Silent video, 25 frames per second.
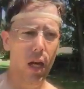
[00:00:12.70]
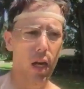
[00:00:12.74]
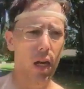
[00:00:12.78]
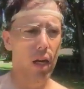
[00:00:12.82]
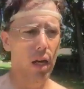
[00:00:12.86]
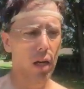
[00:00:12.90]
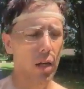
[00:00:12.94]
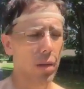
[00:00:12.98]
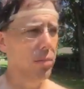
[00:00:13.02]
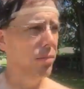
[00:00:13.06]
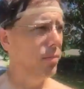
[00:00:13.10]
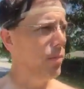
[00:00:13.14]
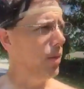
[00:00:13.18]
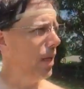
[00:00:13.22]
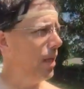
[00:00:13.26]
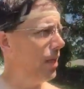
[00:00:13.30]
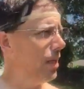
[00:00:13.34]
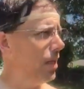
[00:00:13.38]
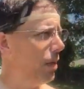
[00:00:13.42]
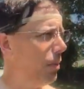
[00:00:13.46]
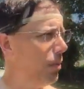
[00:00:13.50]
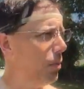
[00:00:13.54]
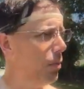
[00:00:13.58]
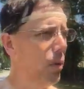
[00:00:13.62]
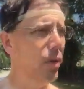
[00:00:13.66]

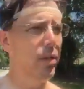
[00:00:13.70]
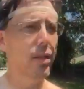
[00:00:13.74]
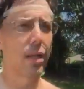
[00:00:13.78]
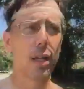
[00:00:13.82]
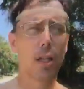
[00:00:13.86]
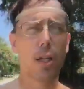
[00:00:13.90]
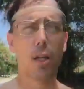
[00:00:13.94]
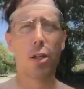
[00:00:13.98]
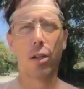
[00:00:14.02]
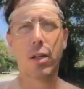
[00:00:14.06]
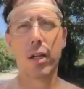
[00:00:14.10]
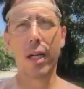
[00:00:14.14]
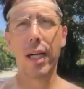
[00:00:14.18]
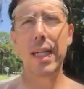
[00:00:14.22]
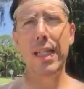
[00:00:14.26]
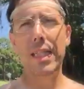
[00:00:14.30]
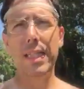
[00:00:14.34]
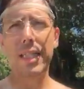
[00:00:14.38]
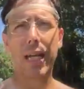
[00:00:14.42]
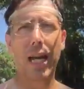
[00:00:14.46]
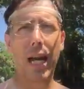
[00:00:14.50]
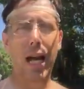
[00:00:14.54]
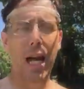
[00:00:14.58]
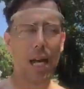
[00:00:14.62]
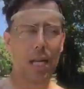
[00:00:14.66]
End up with a
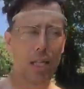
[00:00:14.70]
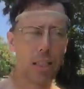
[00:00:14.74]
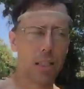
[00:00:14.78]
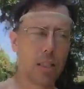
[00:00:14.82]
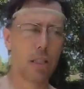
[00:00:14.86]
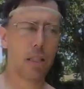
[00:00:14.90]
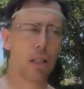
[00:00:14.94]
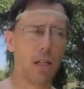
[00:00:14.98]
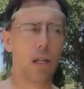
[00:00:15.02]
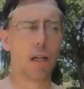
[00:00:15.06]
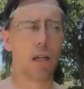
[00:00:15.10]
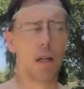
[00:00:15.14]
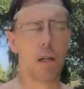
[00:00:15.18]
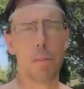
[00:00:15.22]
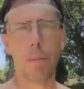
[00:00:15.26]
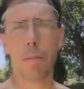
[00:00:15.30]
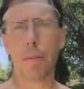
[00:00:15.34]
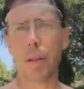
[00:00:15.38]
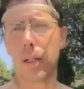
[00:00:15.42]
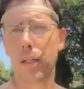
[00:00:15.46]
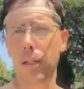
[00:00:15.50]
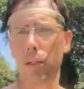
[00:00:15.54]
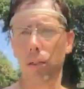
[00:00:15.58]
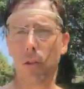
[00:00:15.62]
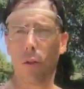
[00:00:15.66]
crazy ass
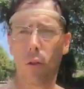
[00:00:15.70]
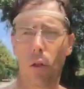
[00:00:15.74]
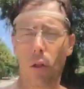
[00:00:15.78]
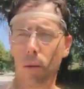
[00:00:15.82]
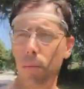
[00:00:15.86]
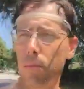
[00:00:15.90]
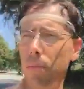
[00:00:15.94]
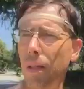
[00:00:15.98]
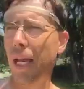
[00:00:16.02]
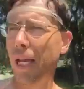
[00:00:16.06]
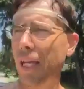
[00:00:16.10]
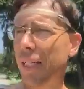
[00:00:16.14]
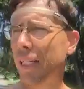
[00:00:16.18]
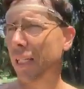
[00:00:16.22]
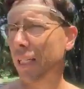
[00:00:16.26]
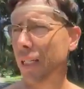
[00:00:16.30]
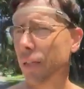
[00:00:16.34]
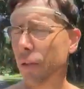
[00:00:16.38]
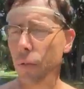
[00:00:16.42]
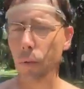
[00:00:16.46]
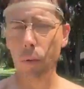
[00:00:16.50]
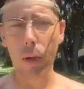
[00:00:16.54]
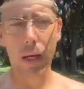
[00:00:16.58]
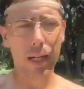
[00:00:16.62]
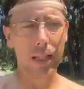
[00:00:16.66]
thunderstorm,
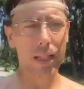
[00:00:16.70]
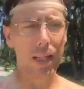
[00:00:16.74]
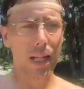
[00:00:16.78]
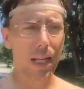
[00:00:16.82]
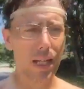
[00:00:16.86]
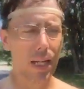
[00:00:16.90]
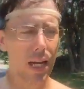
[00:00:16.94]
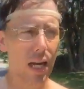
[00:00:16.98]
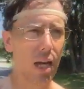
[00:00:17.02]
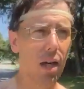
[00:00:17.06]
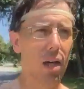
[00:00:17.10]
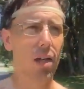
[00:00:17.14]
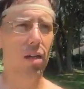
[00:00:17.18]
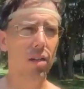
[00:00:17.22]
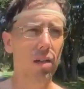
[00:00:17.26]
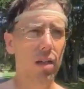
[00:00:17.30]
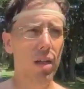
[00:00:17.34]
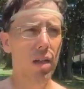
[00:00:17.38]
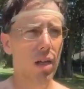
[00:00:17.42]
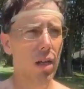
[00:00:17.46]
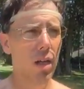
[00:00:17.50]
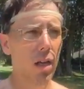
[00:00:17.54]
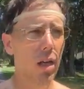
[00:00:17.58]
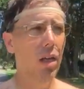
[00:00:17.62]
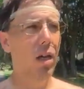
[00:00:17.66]
lightning, rain like hell,
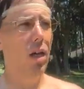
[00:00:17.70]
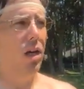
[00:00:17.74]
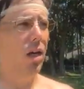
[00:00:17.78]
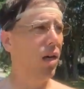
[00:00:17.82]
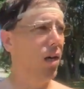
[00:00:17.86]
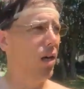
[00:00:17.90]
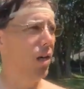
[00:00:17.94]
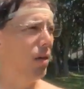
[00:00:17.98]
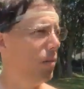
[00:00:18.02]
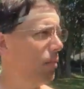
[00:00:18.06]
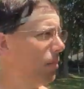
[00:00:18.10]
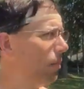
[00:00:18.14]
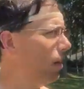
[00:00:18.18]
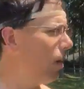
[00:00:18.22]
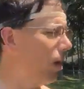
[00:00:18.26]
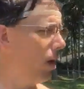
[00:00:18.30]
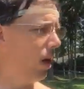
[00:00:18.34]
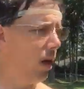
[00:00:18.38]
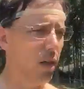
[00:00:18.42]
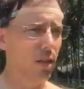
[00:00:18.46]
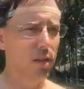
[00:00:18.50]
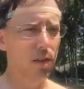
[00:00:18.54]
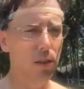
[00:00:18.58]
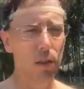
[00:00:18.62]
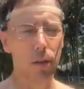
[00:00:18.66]

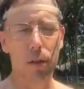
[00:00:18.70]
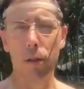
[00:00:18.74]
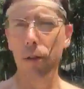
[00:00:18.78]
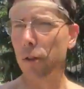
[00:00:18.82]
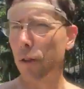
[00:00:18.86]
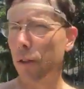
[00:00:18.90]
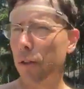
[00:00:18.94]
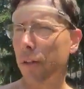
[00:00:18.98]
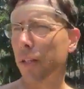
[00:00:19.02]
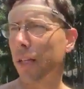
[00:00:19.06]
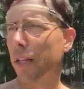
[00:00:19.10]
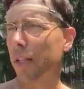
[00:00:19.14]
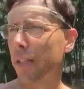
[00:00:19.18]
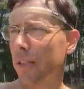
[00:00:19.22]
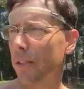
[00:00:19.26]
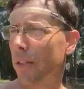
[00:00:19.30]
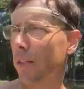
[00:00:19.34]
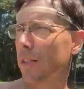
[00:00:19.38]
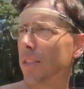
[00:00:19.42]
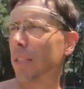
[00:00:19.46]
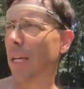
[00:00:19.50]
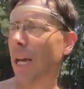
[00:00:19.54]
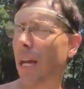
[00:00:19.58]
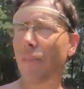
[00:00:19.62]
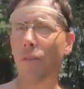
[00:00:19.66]
also thrown in there. So
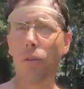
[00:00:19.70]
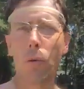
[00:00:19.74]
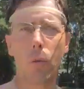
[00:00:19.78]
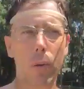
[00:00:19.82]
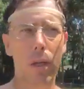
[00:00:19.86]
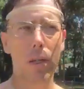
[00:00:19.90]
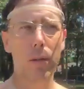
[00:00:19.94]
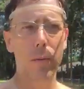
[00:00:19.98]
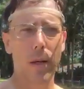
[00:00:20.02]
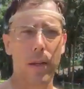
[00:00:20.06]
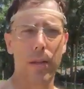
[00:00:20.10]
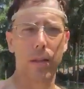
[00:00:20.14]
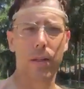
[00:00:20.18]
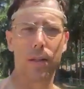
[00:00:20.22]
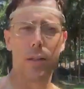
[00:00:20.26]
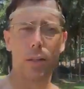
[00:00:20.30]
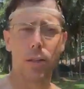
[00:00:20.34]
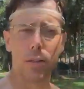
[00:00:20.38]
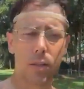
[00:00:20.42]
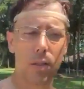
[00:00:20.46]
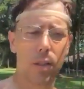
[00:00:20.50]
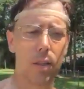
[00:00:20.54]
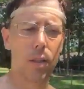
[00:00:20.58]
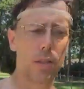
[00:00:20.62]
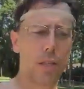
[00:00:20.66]
it's kind of a weird weather.
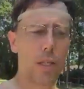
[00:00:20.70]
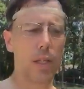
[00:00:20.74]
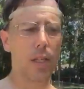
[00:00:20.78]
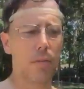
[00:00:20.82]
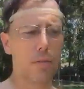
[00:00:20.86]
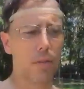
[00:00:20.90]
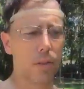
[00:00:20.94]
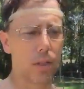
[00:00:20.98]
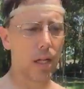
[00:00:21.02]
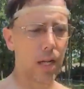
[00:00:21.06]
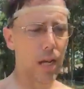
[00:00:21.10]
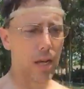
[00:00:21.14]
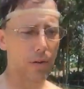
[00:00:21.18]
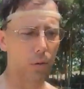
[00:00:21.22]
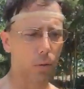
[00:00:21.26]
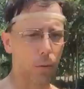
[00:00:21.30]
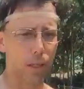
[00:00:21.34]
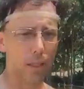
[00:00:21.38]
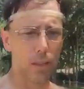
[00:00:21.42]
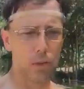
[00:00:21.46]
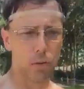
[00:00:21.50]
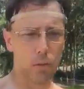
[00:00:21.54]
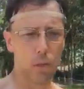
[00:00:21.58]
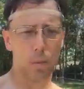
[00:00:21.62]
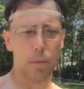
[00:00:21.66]
Usually you think if you're gonna have a
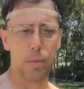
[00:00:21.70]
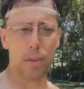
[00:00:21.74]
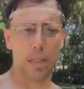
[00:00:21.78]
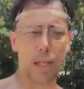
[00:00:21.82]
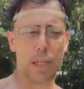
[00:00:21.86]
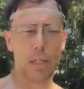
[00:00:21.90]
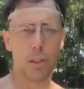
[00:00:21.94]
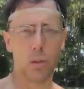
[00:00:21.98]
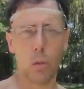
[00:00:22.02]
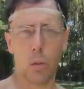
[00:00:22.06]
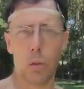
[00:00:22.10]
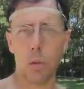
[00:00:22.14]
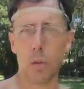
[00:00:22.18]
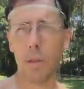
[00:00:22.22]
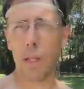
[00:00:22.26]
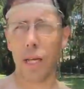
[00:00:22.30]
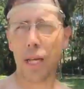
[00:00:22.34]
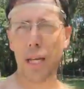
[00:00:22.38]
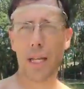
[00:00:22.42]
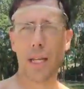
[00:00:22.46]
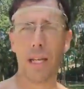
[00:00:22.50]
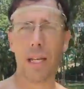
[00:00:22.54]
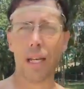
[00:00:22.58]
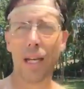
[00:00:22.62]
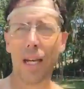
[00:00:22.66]
rainstorm, it'd be a nice cool
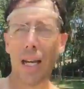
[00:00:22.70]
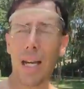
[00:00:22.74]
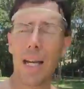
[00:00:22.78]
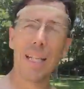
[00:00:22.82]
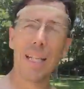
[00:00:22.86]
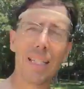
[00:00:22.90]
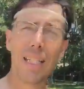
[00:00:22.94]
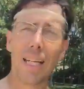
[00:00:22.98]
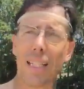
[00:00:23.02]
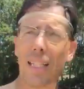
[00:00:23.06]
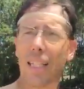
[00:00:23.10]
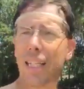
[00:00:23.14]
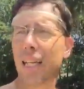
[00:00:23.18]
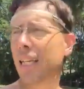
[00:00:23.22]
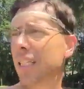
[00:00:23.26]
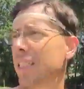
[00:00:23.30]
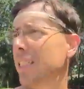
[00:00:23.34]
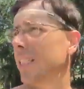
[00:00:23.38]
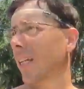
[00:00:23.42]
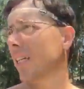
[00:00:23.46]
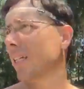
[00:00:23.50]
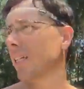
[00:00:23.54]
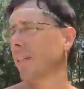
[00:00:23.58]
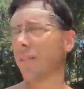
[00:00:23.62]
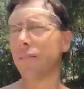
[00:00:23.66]
day. Not the
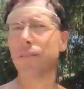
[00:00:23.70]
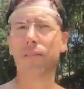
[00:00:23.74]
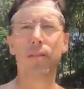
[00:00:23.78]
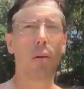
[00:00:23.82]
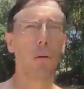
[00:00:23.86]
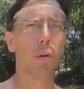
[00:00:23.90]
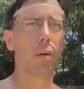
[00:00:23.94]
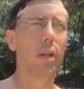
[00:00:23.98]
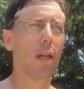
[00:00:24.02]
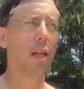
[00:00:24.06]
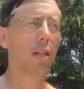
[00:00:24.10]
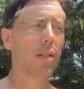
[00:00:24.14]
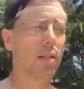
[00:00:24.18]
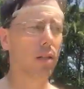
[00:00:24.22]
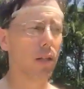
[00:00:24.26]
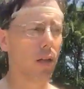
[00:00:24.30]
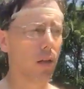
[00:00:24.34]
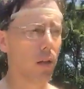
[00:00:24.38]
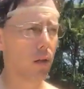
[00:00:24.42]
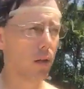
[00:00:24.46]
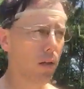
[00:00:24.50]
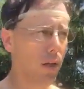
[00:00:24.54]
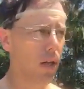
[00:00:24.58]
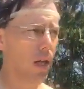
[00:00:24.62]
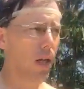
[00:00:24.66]
case down here in Florida.
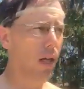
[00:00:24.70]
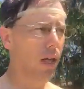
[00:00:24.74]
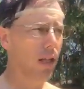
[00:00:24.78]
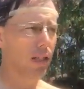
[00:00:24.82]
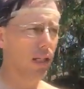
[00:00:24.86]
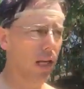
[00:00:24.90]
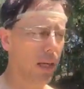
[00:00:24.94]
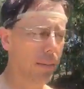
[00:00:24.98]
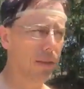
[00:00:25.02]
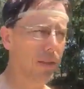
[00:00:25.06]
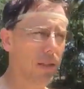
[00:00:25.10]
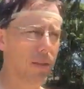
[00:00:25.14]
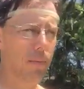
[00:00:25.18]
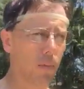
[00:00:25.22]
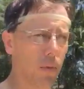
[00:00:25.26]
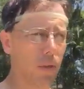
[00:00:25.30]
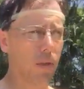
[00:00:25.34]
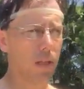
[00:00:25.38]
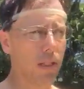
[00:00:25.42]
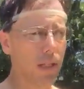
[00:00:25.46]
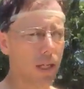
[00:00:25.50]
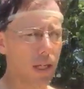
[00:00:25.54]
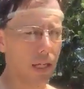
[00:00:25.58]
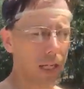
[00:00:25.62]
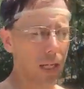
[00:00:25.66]
So got this
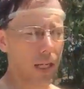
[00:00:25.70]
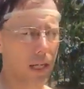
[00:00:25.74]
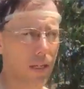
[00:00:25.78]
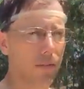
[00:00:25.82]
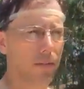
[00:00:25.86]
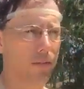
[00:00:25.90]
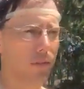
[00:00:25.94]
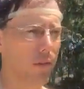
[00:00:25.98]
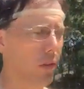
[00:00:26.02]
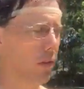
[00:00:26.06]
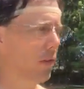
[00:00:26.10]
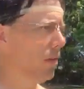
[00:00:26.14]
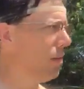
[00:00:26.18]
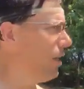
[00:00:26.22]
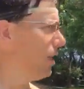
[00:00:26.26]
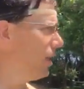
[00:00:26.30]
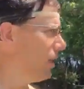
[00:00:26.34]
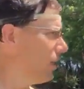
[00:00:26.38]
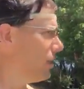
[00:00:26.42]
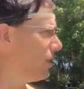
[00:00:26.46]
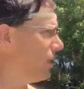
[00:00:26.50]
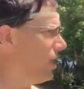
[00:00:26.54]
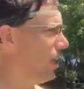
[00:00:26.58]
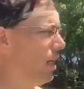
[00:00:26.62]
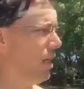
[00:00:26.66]
morning, got a handful of
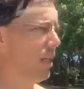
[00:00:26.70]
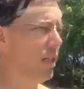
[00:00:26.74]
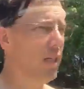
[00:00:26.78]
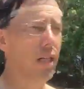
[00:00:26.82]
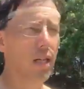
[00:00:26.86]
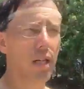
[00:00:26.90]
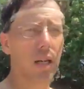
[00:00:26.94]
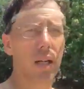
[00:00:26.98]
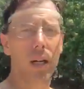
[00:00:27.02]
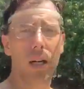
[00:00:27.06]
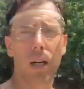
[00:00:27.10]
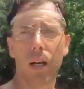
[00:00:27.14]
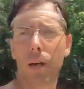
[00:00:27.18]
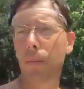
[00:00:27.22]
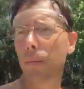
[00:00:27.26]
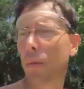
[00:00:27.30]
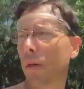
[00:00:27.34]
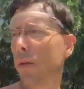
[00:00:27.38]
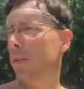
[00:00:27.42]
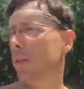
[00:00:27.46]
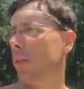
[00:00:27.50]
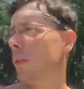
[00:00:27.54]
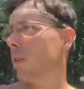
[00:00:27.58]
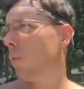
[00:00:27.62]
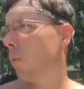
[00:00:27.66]
things done,
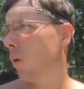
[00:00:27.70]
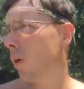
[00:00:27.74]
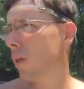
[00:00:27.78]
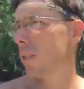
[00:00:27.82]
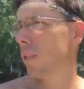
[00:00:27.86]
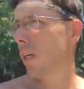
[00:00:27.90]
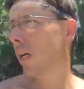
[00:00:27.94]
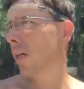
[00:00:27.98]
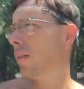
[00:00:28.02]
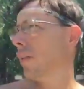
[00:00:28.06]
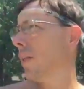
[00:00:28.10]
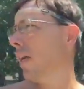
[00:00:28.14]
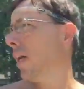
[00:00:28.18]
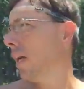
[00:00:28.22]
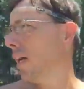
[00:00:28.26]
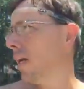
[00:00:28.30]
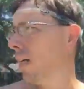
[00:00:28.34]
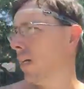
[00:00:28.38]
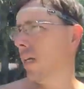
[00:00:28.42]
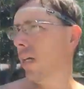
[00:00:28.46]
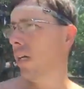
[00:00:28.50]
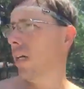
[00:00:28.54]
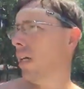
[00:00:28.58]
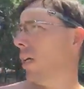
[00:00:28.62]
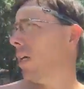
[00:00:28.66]
mostly worked on that
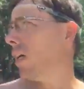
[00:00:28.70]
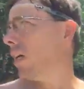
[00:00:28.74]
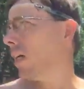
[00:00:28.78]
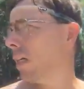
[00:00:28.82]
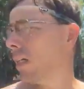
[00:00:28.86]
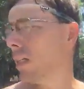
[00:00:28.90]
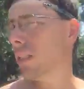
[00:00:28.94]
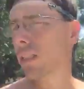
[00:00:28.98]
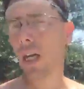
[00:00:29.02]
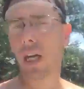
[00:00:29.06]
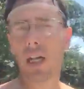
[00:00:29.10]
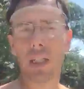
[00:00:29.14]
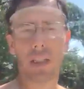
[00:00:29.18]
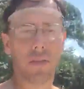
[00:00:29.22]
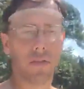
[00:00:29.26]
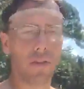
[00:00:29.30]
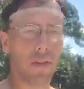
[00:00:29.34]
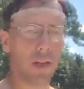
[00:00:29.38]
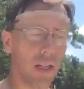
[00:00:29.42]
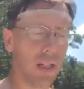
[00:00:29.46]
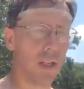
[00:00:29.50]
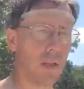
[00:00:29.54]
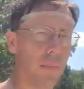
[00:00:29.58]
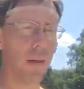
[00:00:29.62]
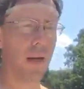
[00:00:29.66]
exhaust
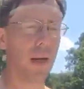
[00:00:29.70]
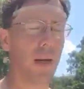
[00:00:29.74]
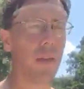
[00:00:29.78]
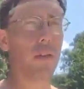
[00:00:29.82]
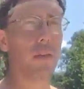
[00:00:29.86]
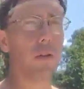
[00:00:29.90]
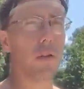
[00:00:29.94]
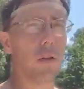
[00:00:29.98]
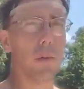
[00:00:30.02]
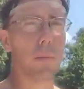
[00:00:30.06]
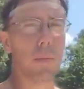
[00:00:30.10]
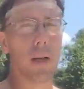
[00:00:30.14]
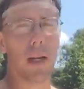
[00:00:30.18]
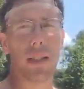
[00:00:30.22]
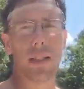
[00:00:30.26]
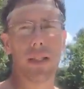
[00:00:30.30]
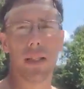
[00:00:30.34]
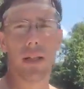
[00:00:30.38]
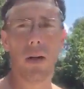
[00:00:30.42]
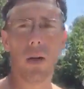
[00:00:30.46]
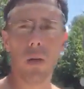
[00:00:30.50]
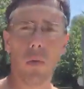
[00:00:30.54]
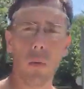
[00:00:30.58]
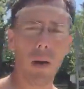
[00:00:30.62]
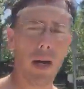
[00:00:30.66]
fan in the bathroom, got
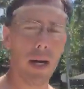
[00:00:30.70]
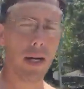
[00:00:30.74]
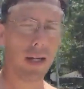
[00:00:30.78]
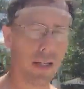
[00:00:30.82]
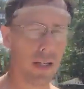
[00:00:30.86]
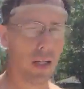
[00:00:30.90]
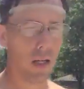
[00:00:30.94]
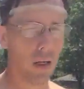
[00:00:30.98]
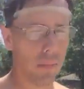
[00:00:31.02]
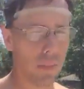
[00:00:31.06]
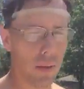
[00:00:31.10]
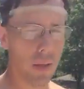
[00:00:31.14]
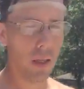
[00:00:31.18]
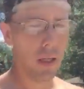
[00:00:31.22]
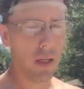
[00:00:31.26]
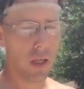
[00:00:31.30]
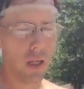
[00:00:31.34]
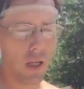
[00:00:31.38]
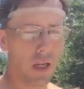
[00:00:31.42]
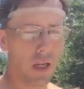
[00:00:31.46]
that all wired up,